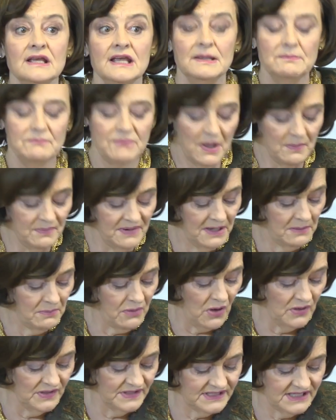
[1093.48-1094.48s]
in public
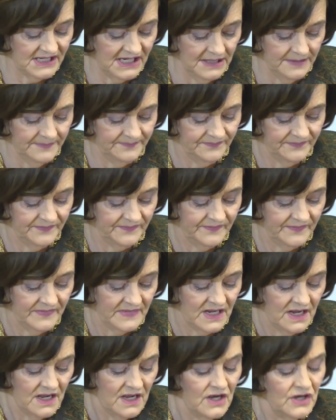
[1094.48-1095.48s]
policy.
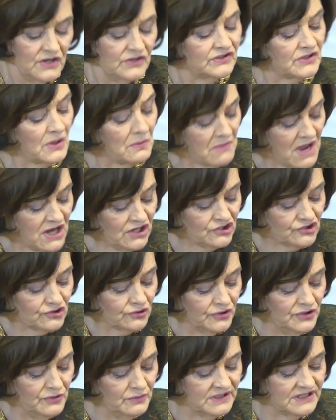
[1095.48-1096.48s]
So make
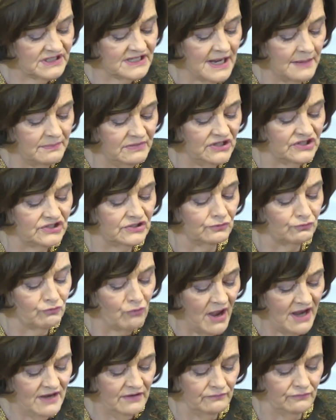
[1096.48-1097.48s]
sure you establish the
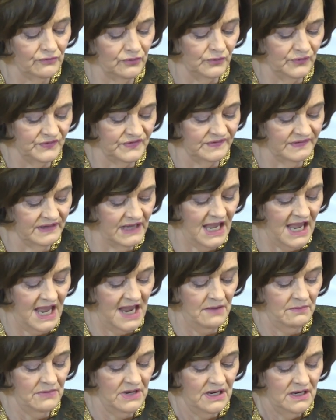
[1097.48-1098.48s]
right rules of the
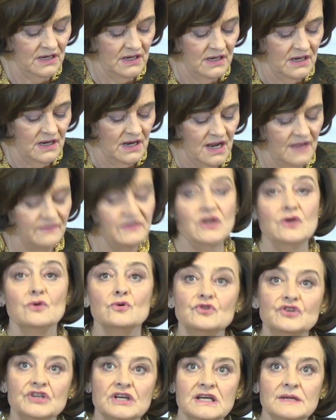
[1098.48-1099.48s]
game and that
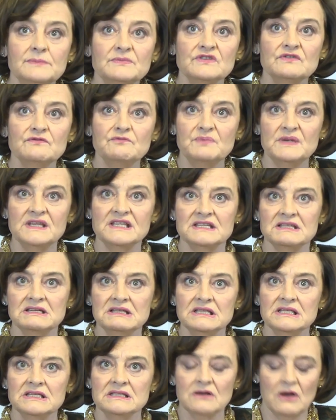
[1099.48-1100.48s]
your terms of
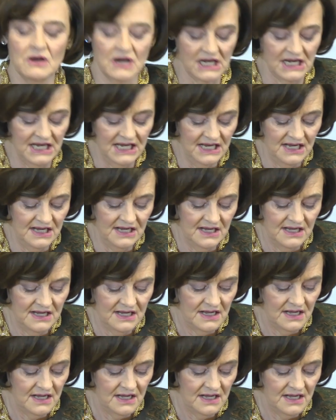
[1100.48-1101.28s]
business are clear,